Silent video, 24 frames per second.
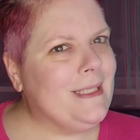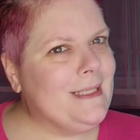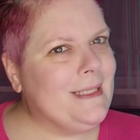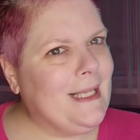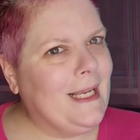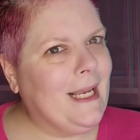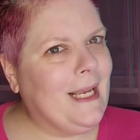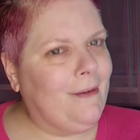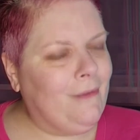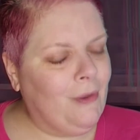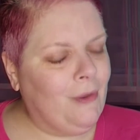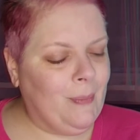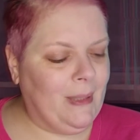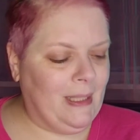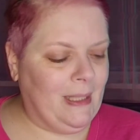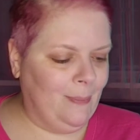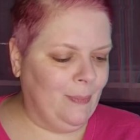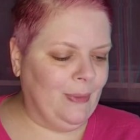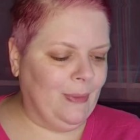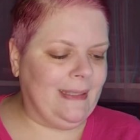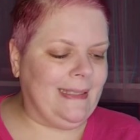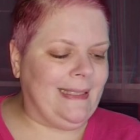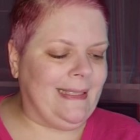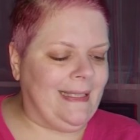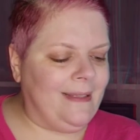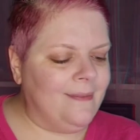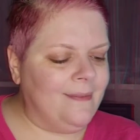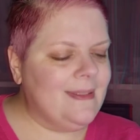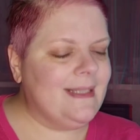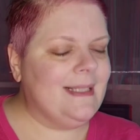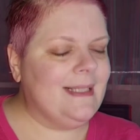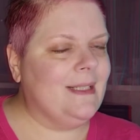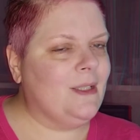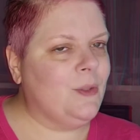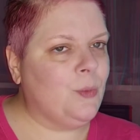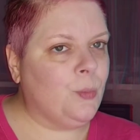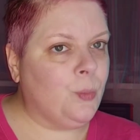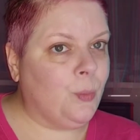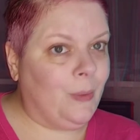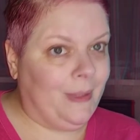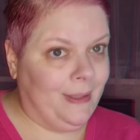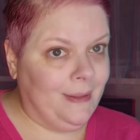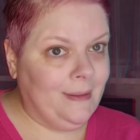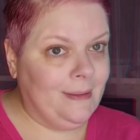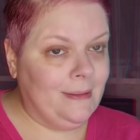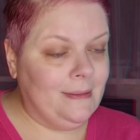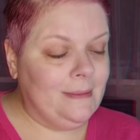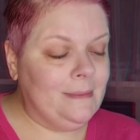saying everybody believes it's
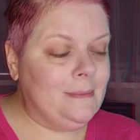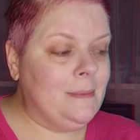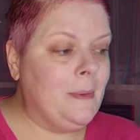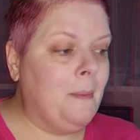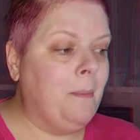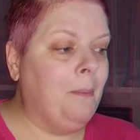real,